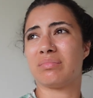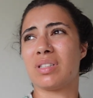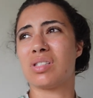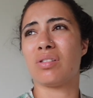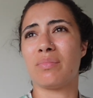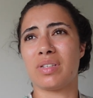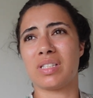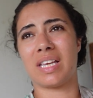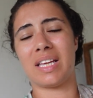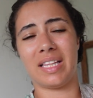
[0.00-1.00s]
stomach's
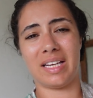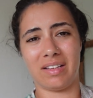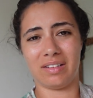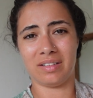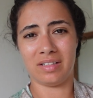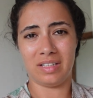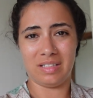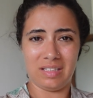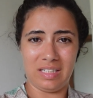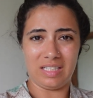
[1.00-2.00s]
killing and
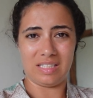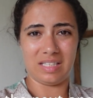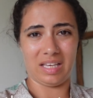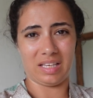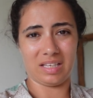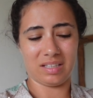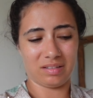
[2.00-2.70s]
sick.